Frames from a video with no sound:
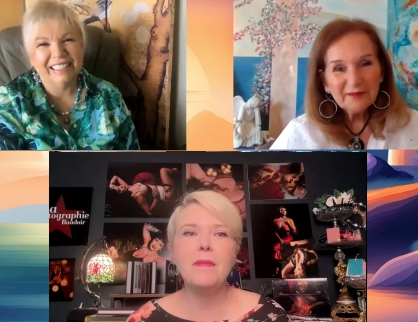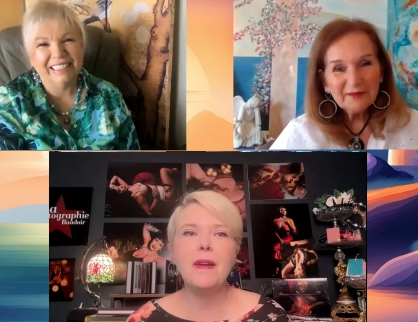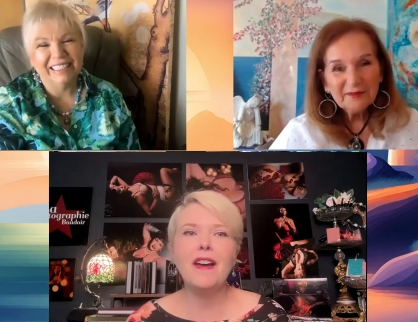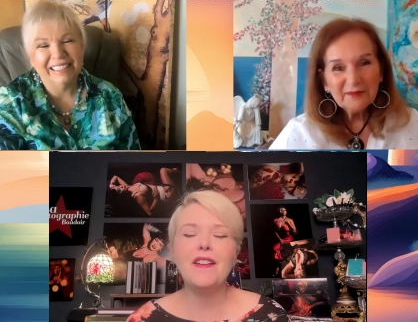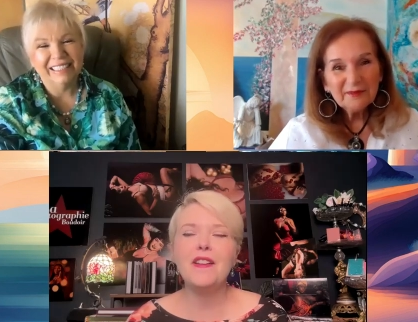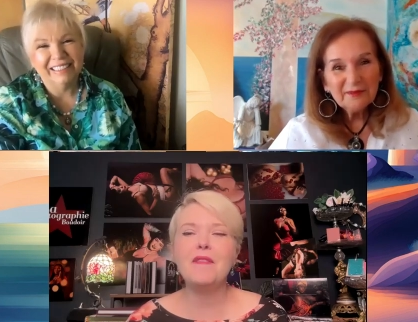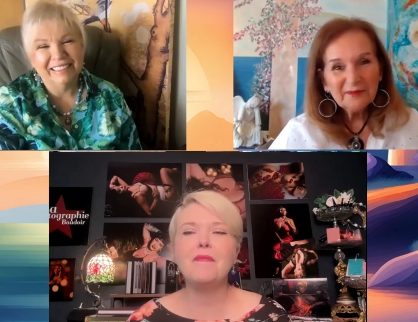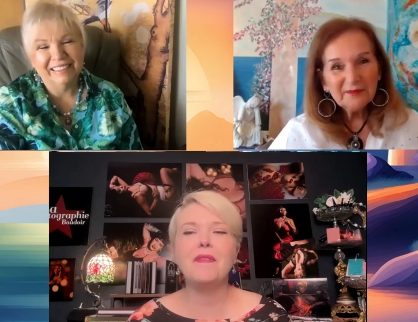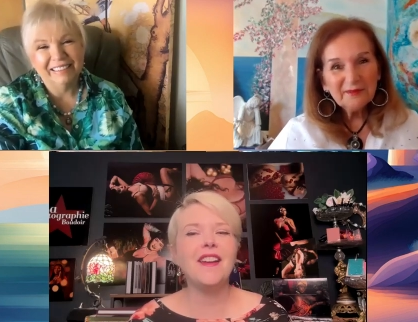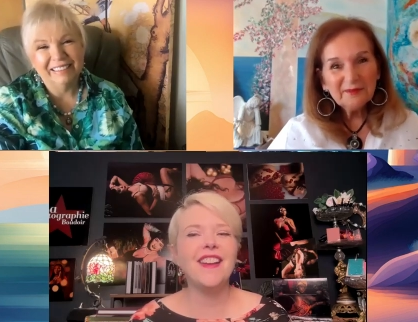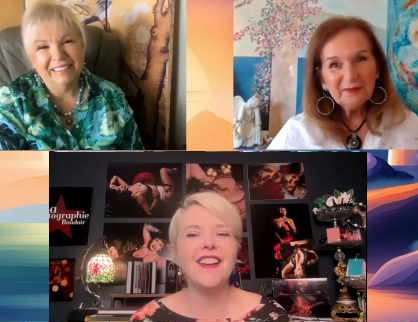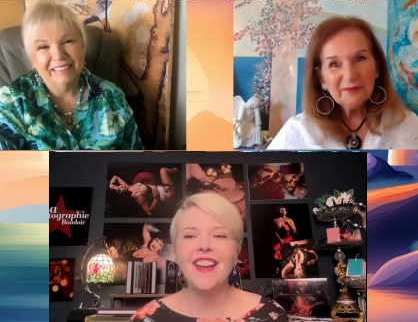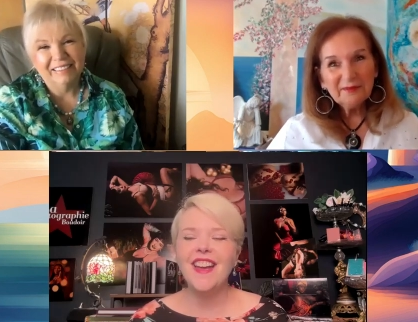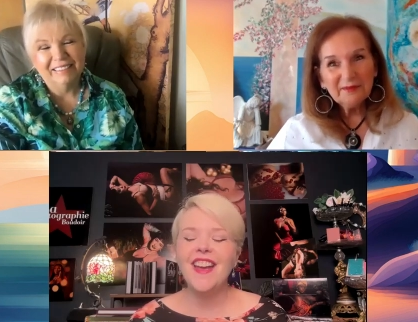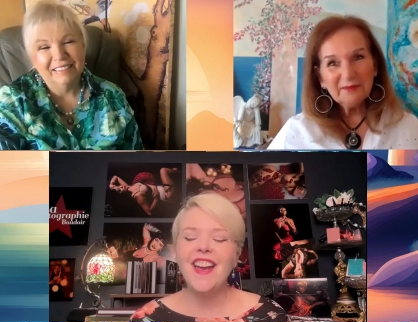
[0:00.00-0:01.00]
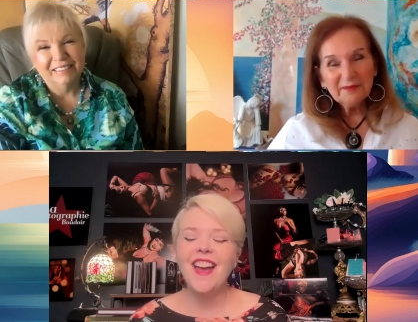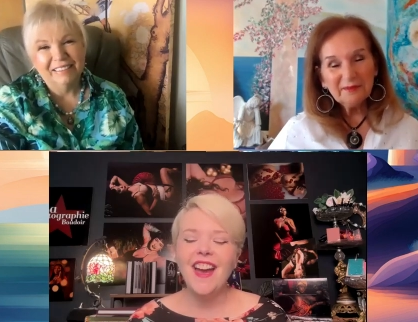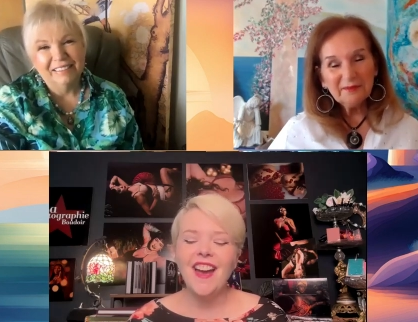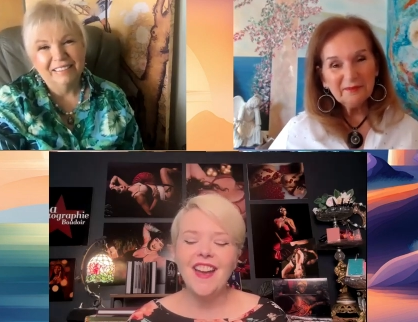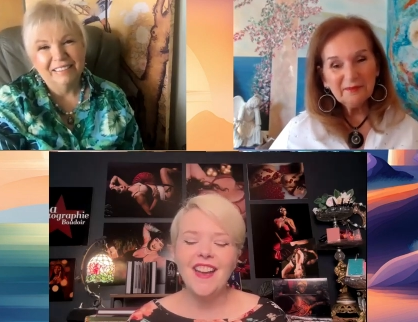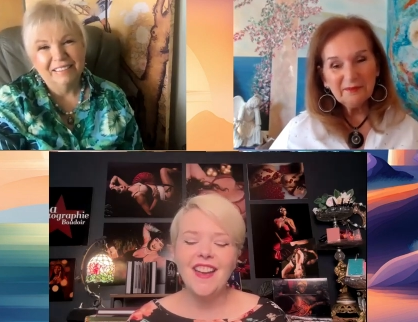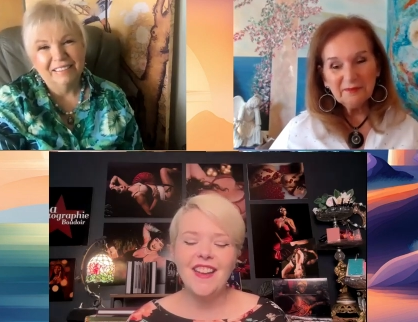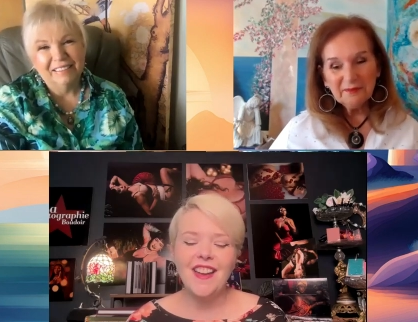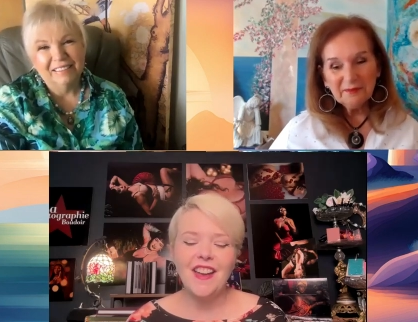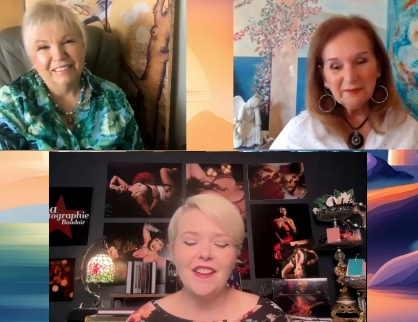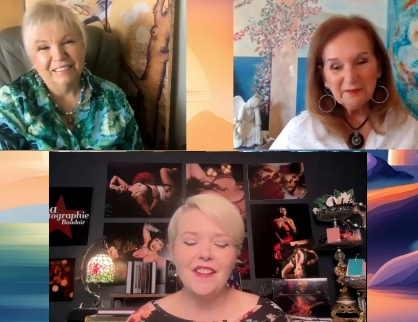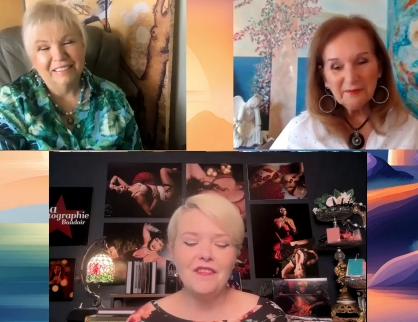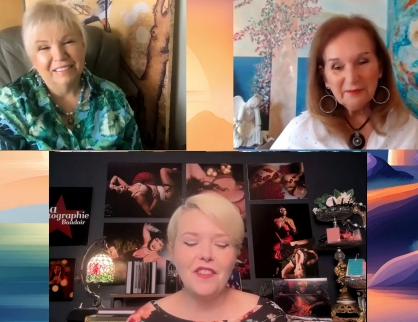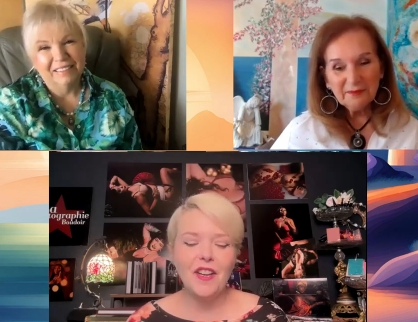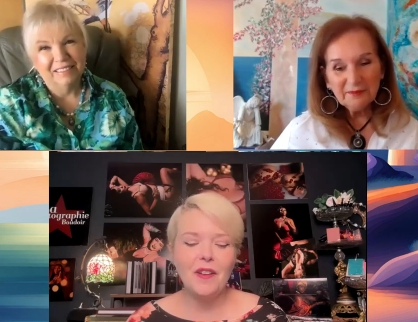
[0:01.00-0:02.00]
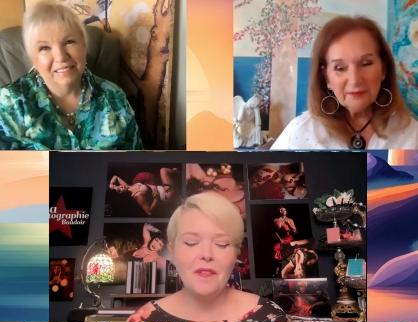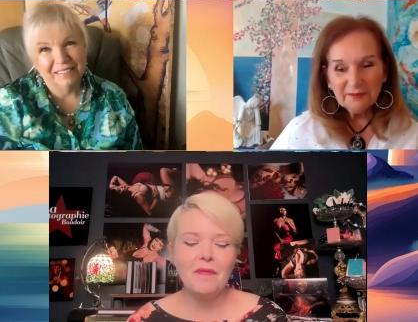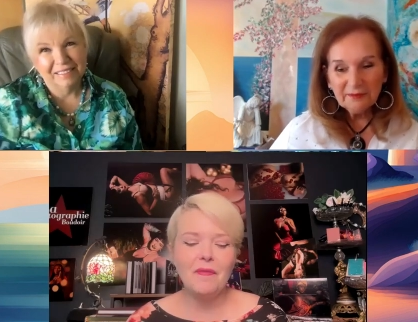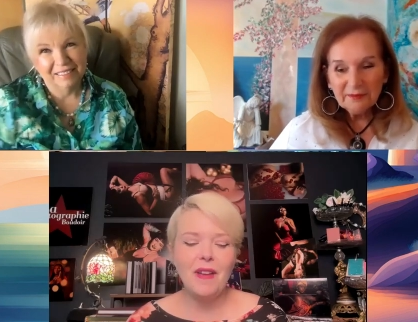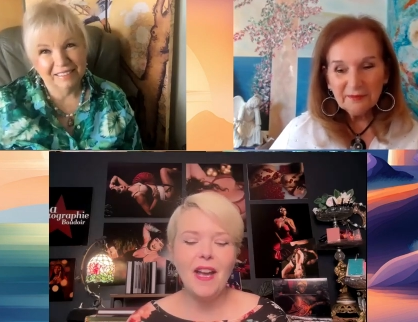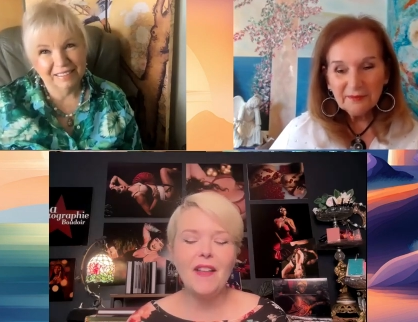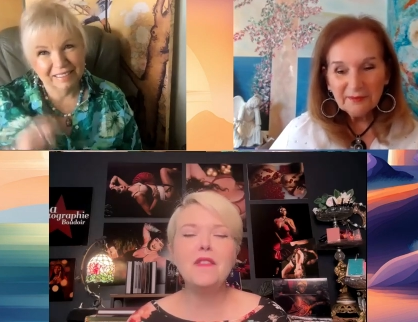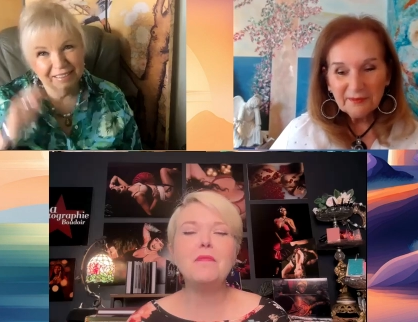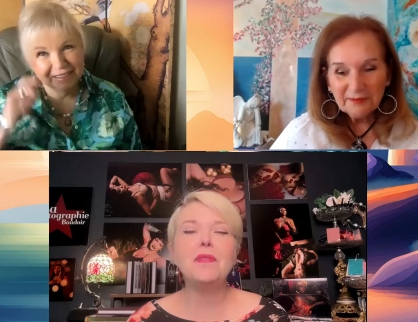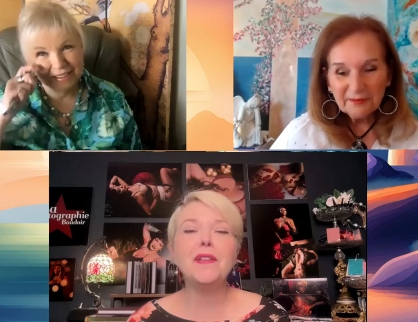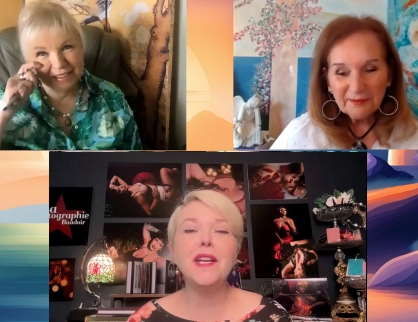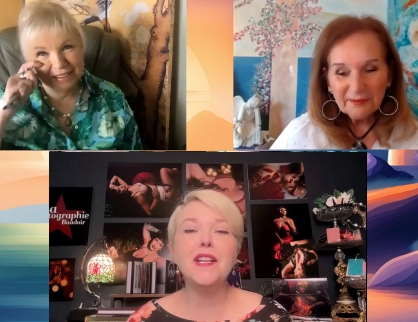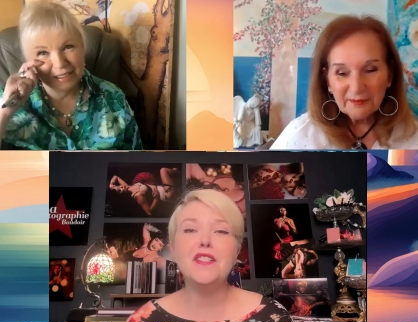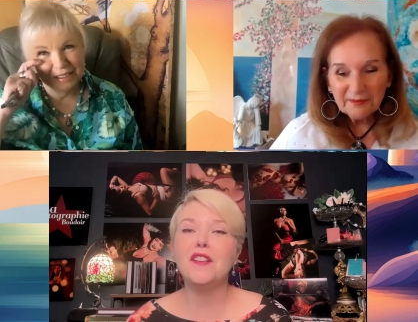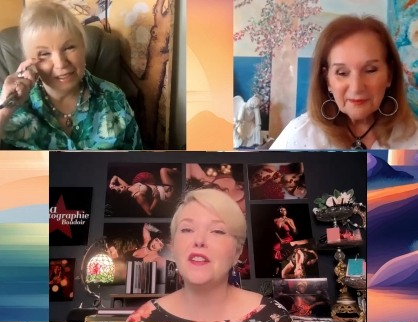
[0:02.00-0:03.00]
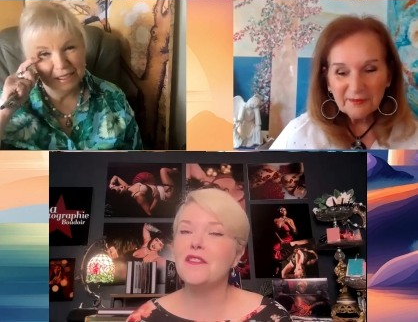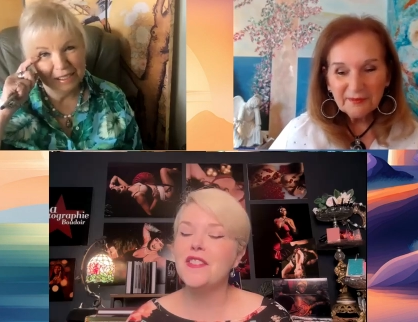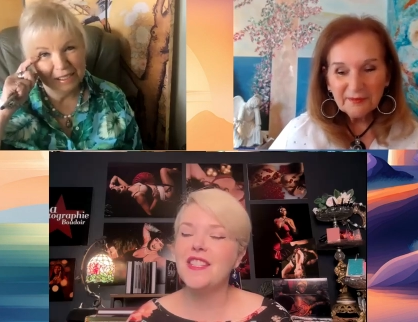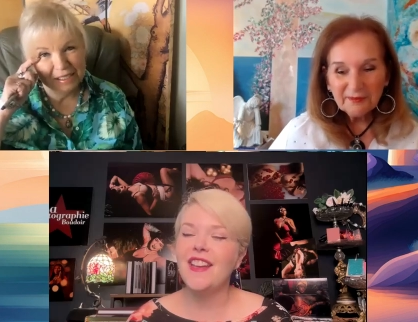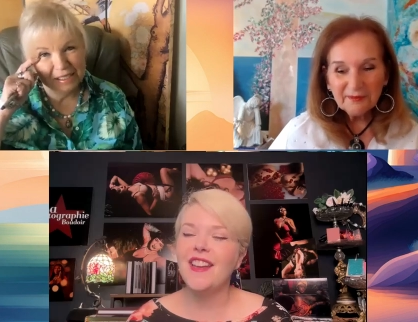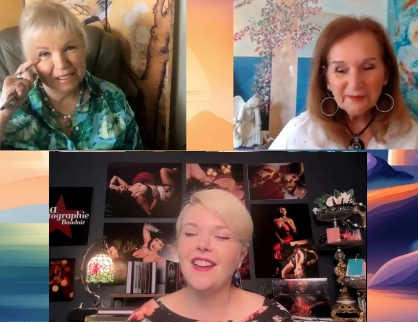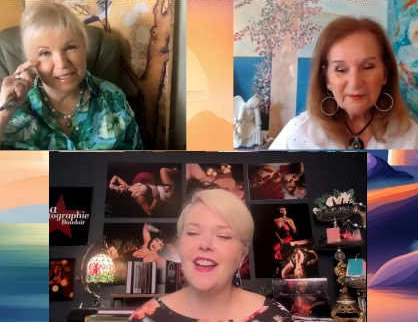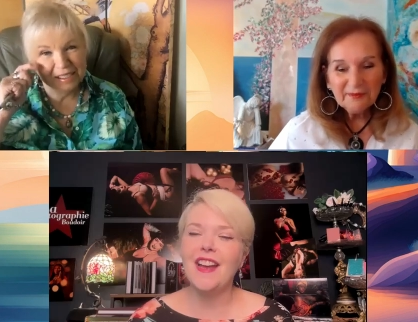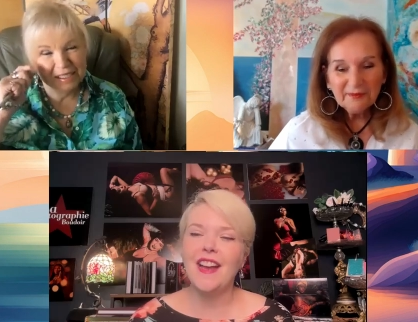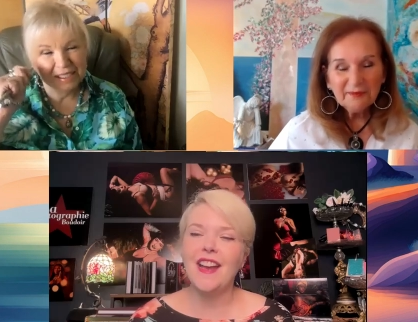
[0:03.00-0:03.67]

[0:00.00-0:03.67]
Speaker 1: about it, but I have um, had the pleasure of saying I,